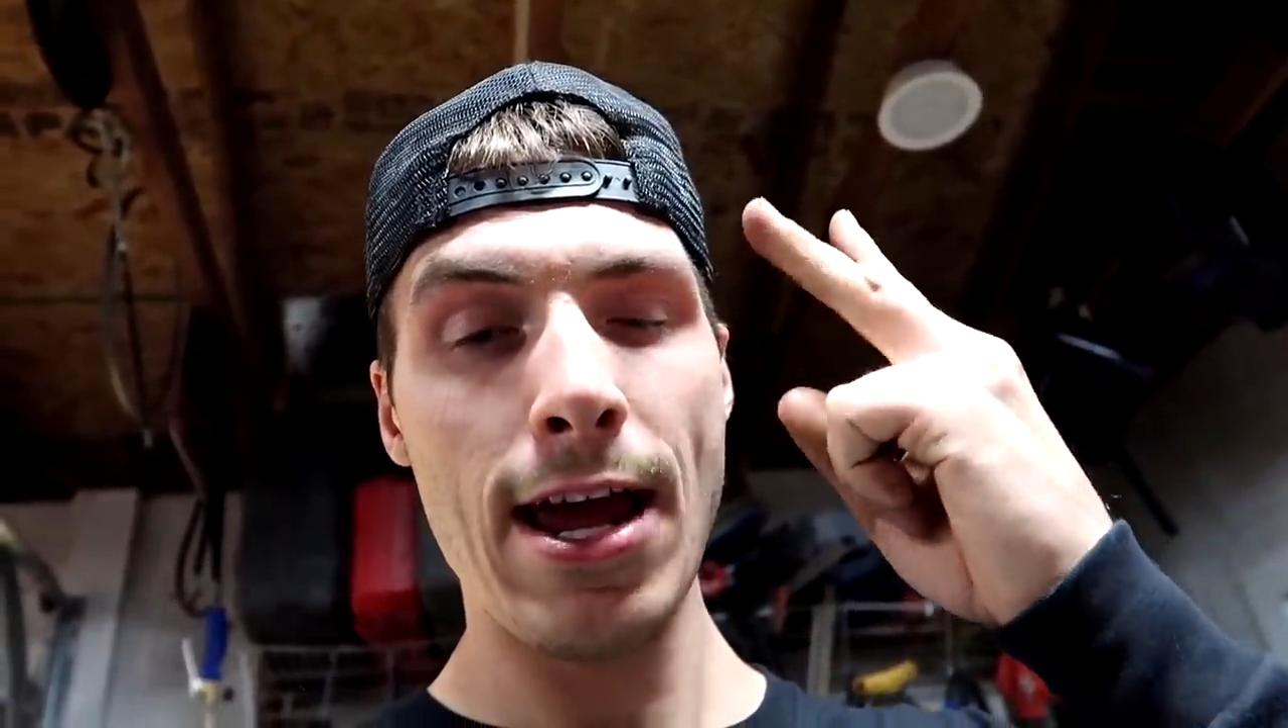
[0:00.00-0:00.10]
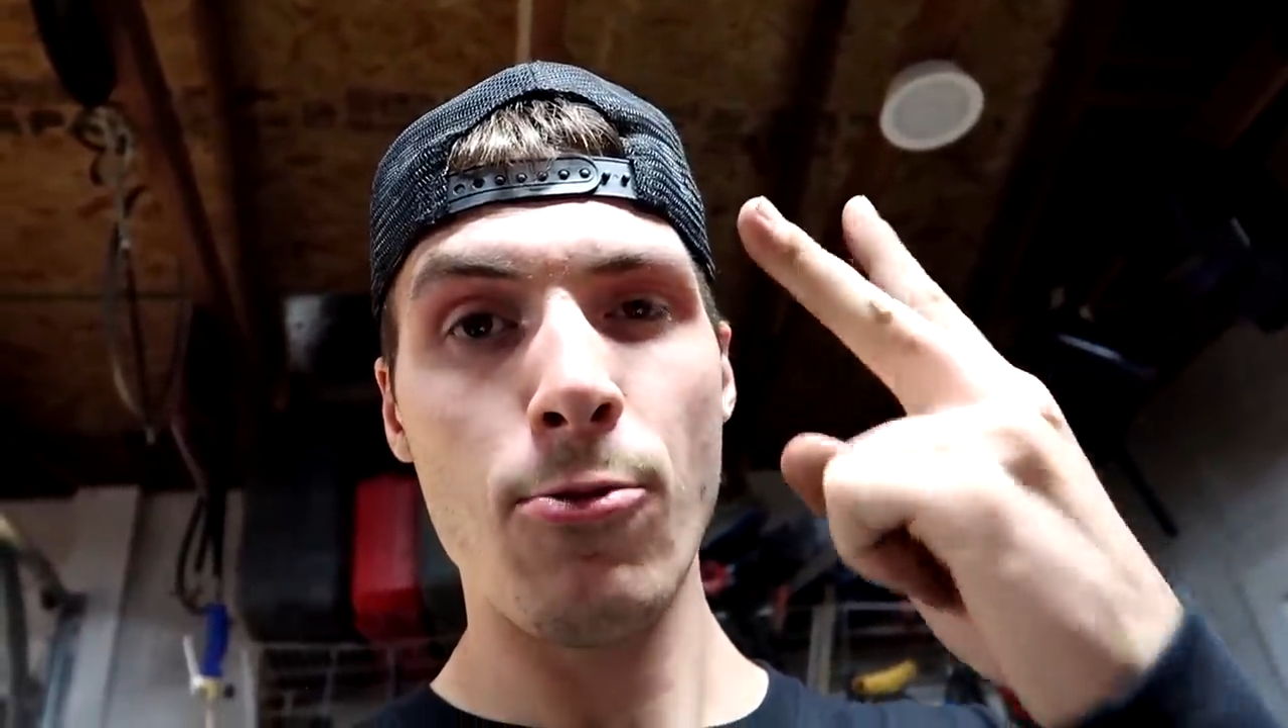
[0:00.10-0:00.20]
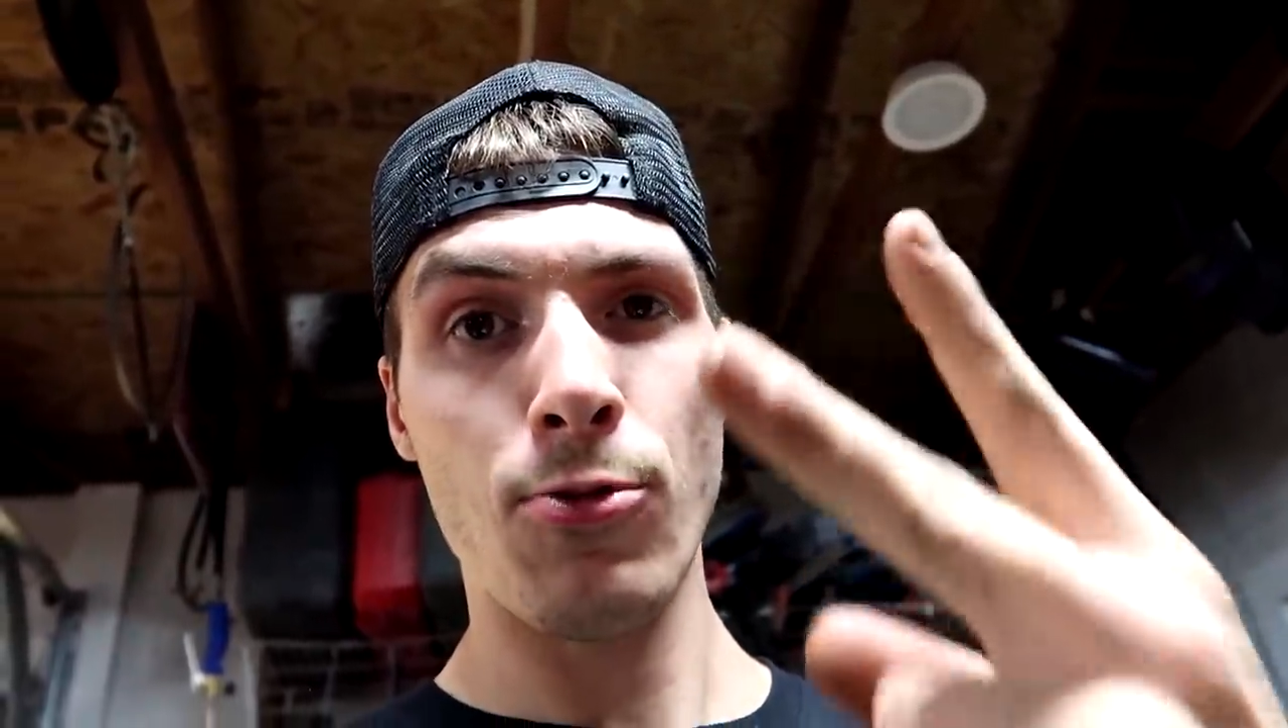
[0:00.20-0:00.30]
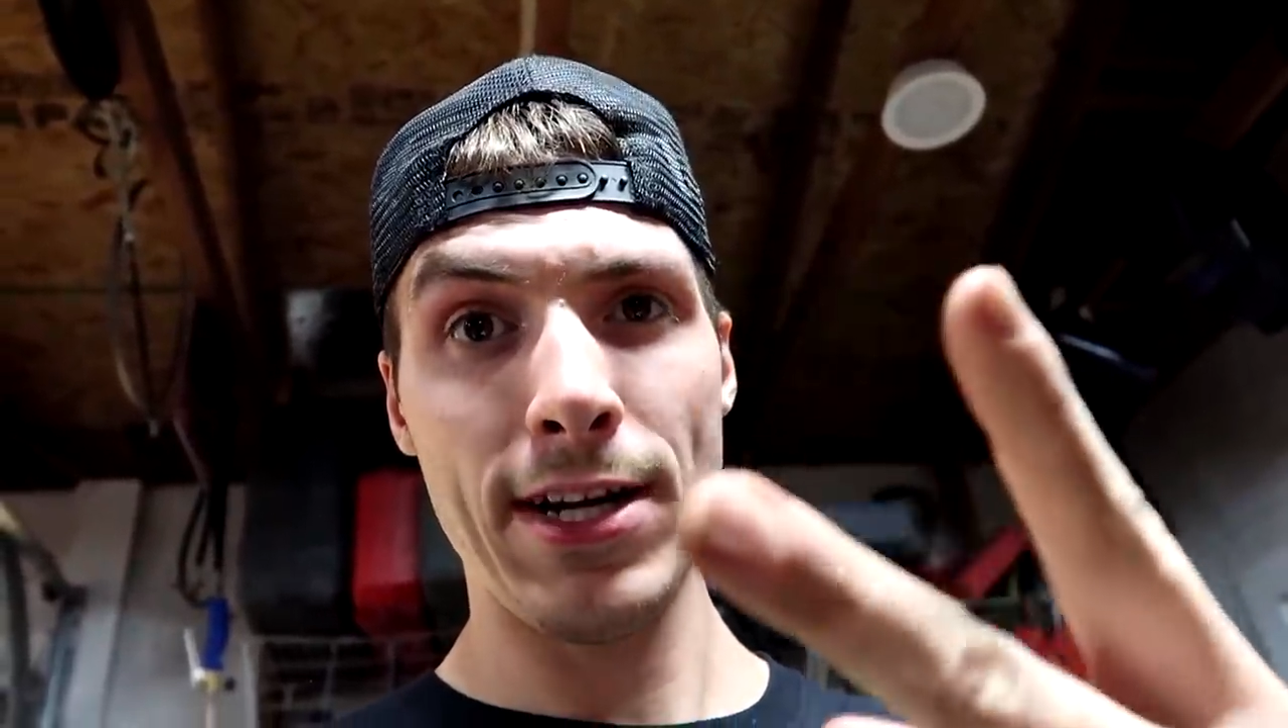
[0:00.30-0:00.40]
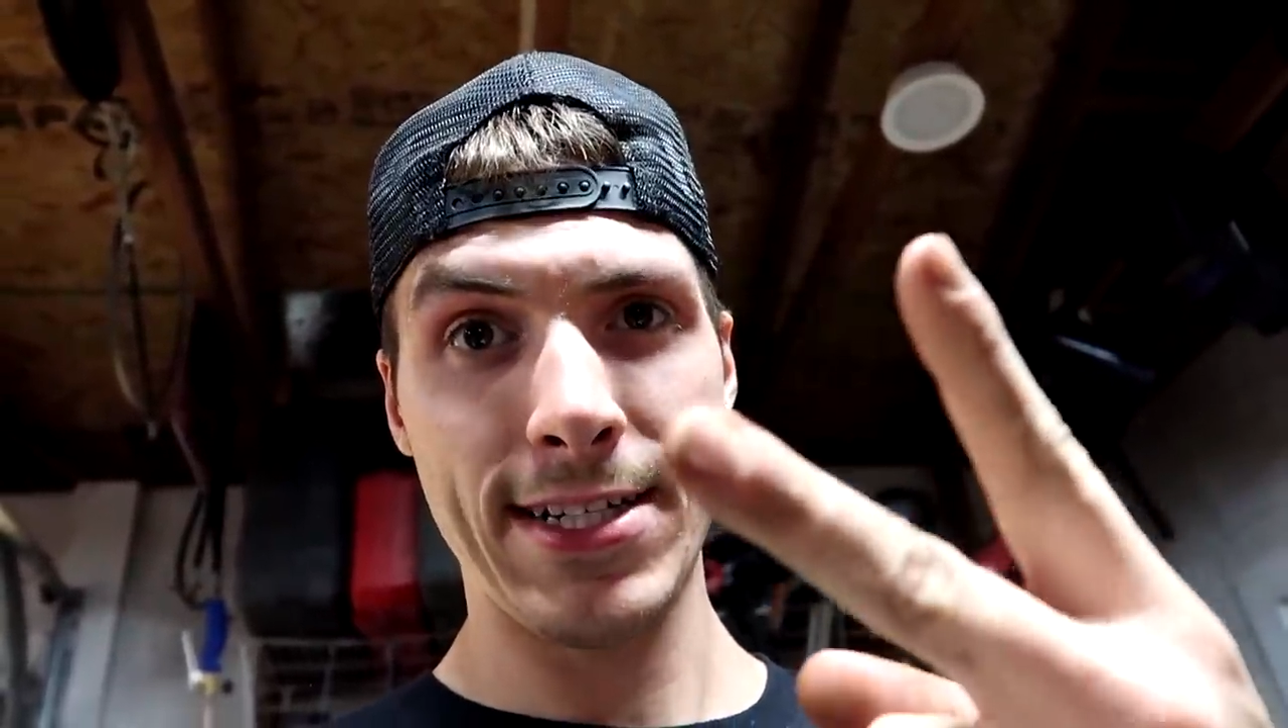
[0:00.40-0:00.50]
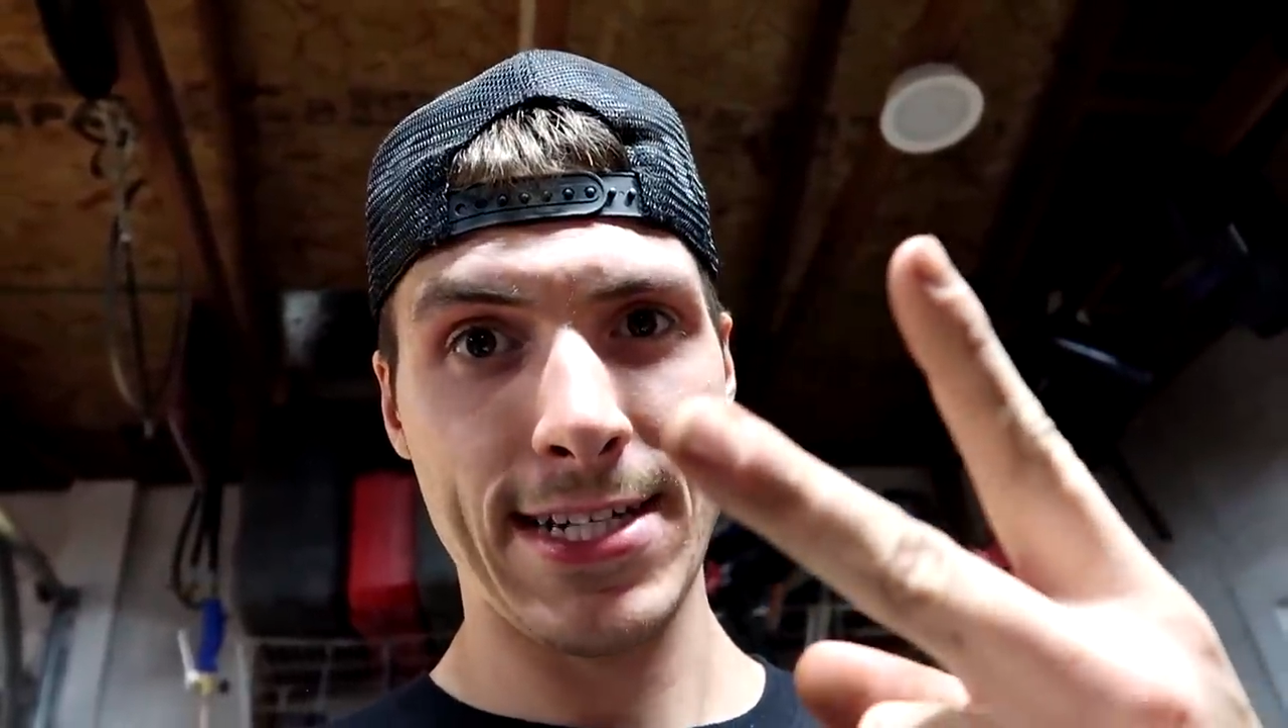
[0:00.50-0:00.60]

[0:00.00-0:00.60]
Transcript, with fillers: a ring